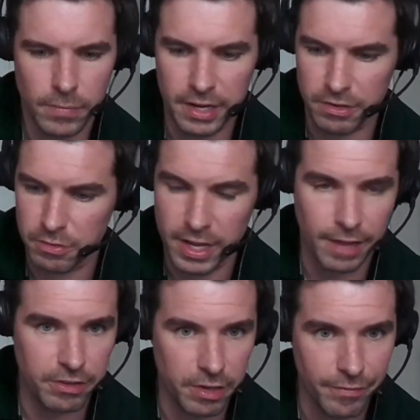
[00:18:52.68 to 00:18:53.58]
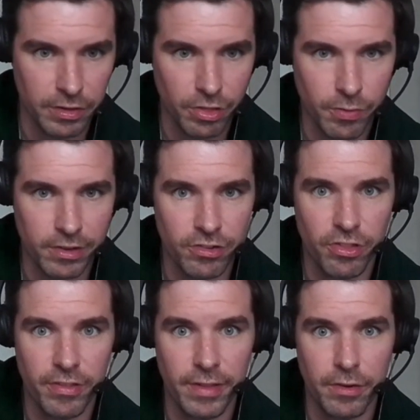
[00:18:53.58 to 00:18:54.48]
And you had your governance
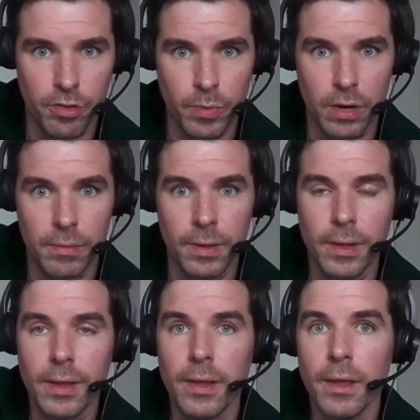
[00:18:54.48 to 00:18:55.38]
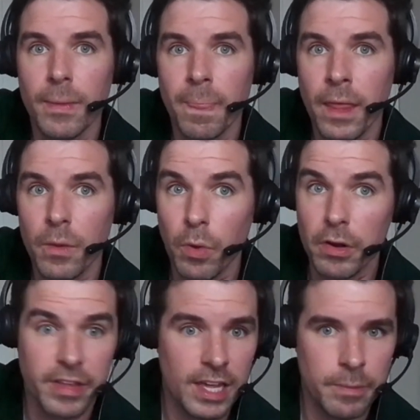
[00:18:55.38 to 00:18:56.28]
questions in there as well. One of
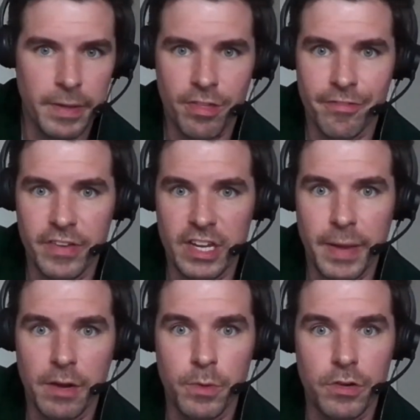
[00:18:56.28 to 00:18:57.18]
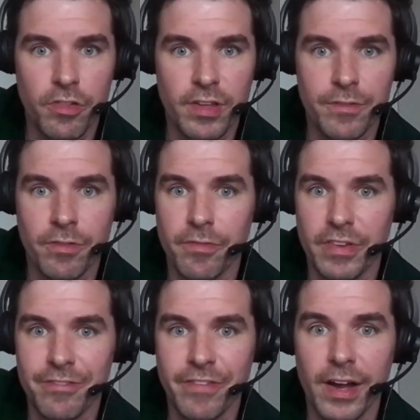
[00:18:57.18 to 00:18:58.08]
the key bits of feedback we'd received from
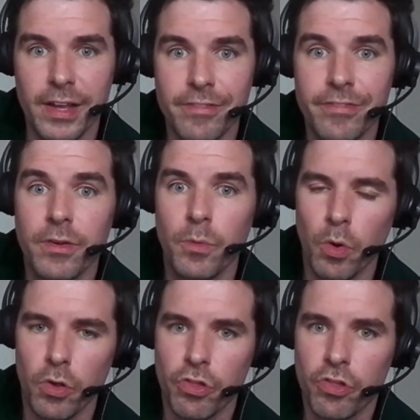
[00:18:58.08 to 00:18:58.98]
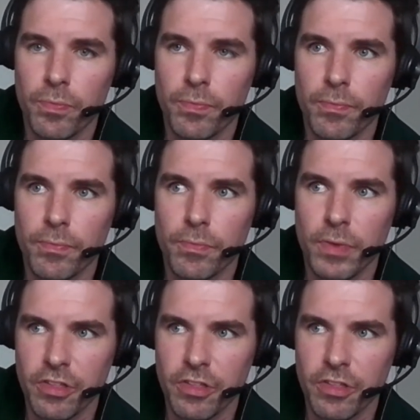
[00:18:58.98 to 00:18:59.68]
V5 was, in